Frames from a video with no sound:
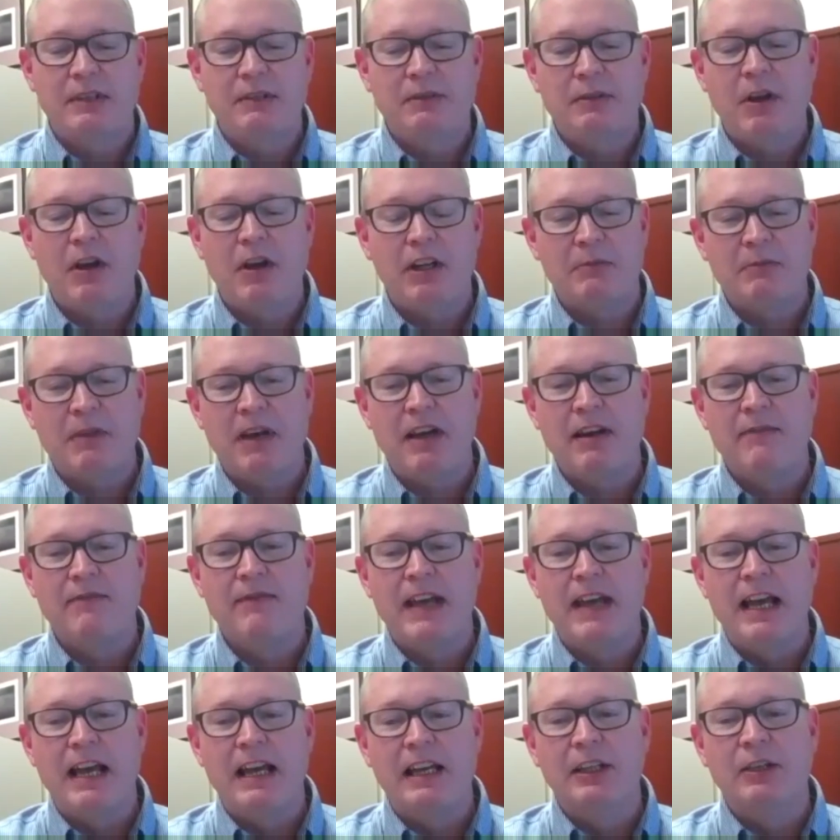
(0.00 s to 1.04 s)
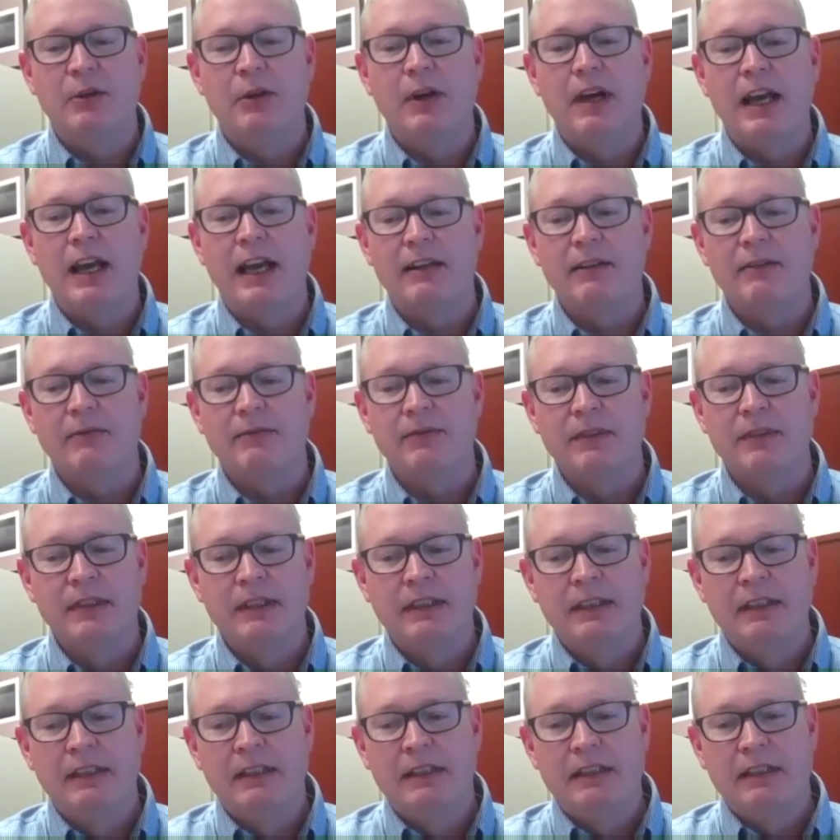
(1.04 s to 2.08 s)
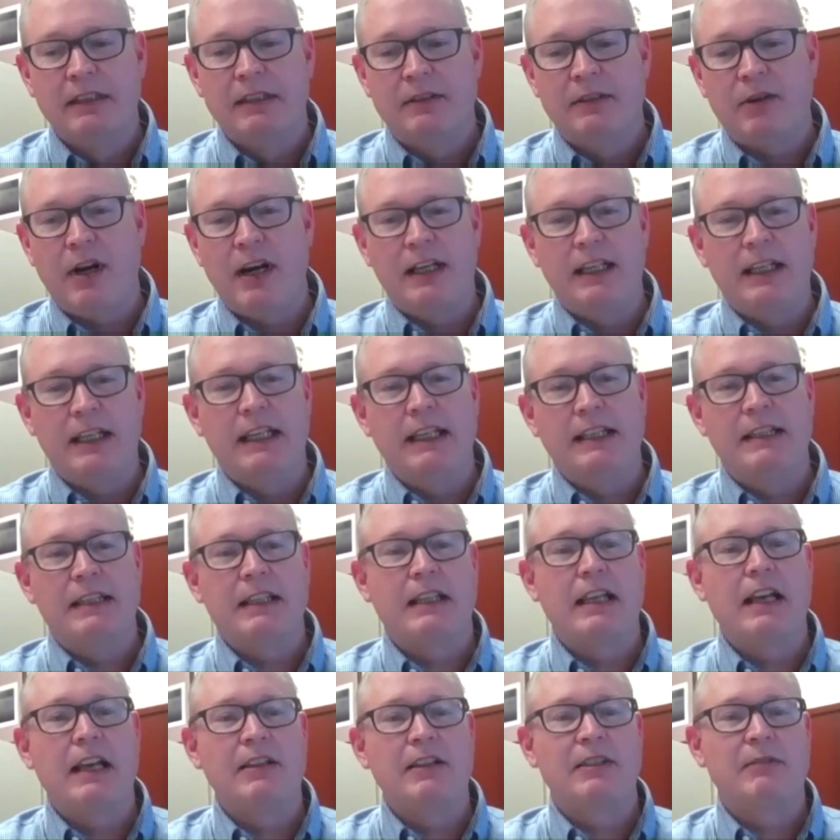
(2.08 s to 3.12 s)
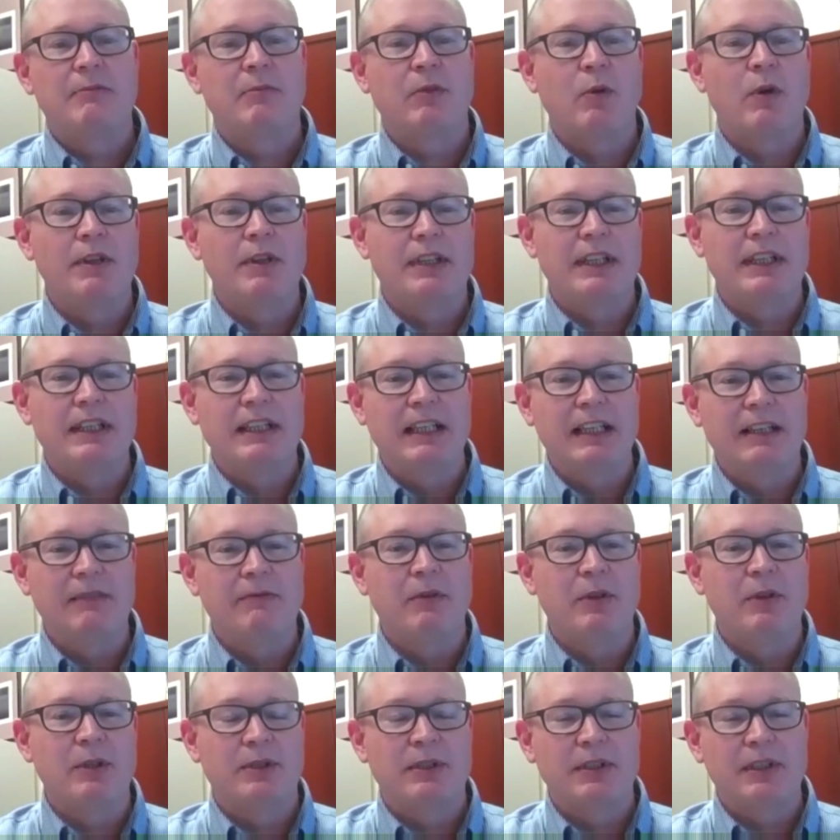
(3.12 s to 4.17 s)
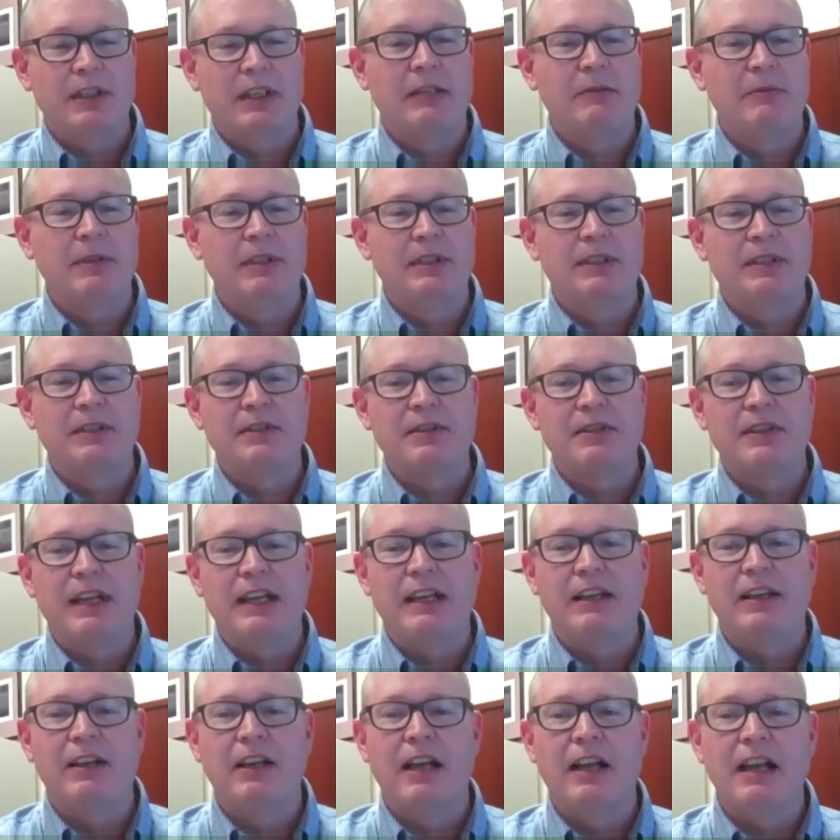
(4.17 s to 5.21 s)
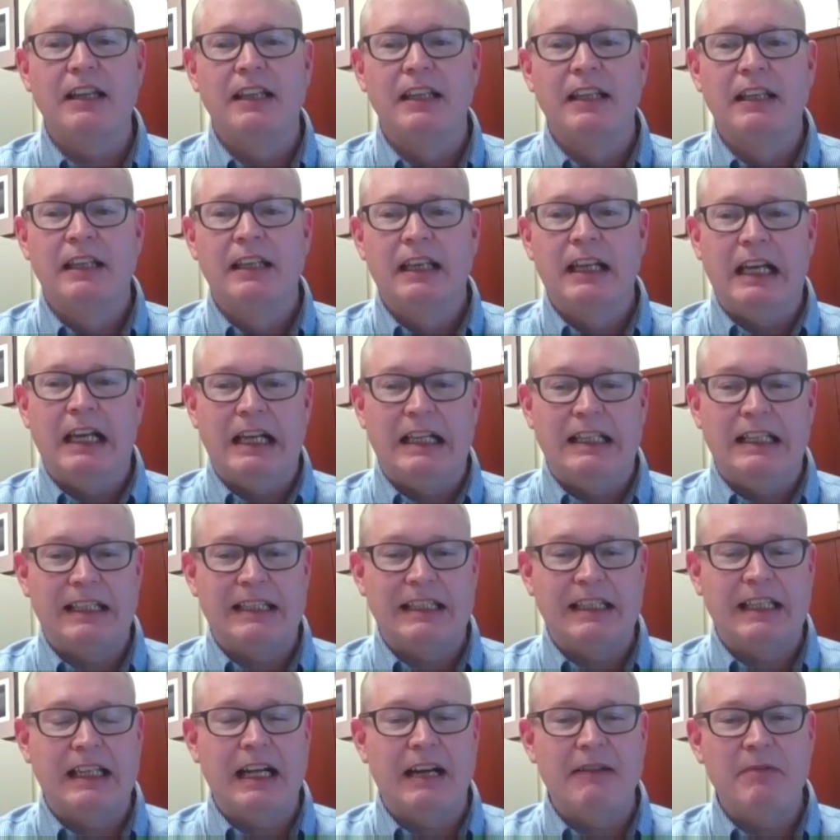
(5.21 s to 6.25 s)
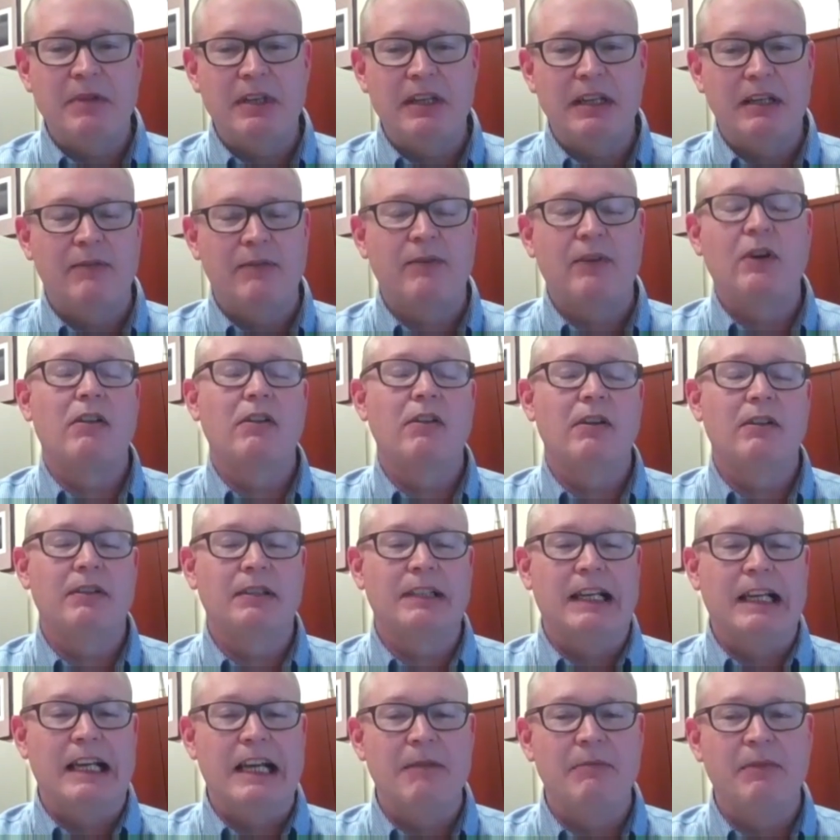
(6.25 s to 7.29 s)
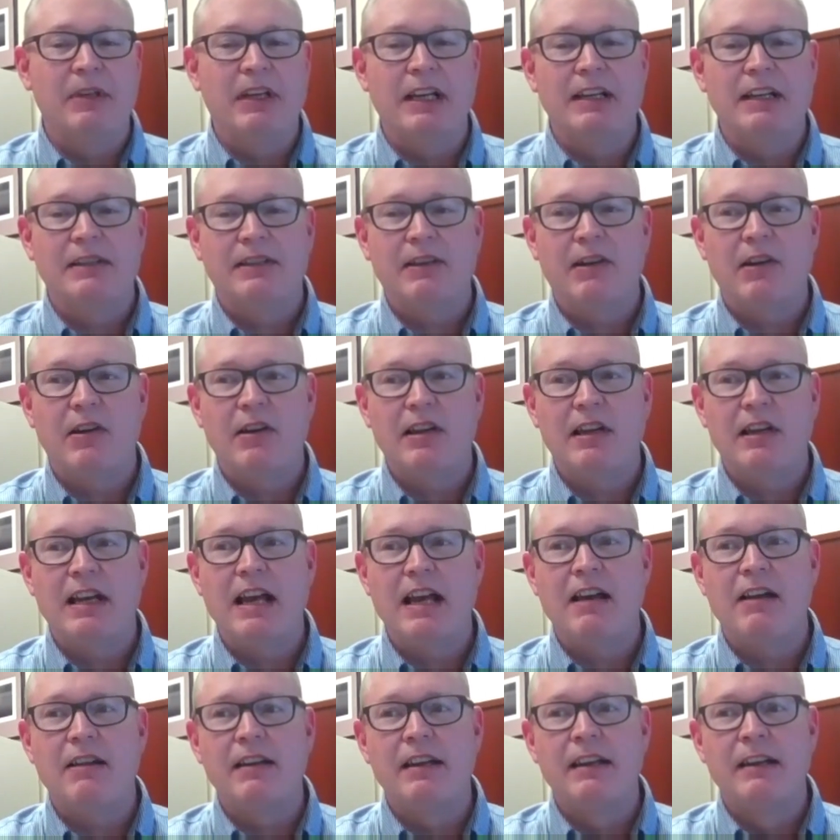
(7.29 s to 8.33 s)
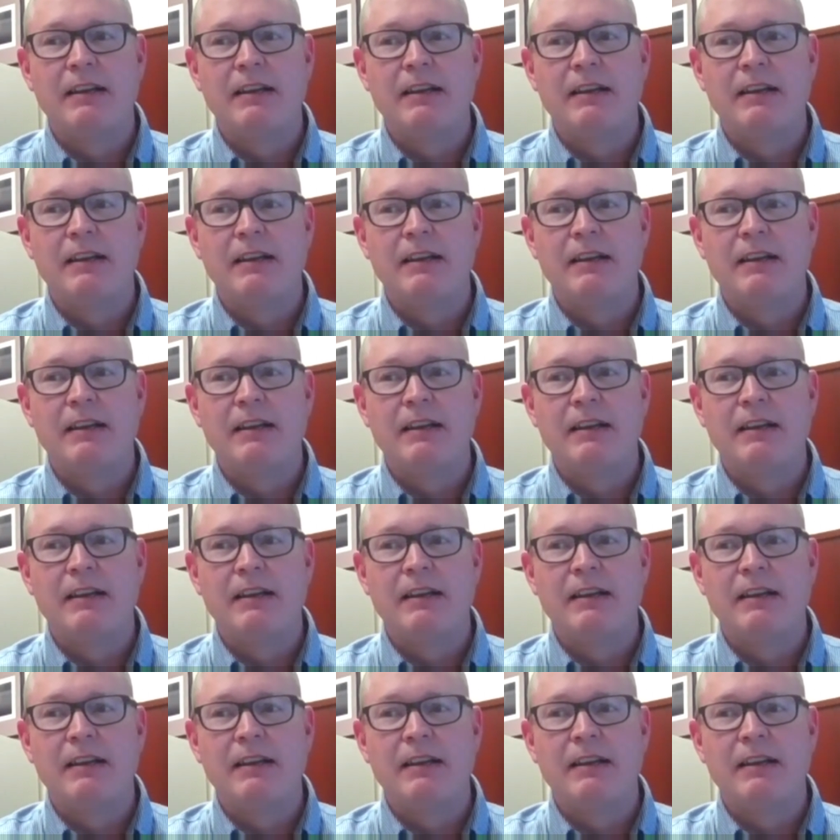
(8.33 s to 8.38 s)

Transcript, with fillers: talked about a value add of trying to get the customer what they need versus a commission sale. As I said, I've been here for a long time. And I started out,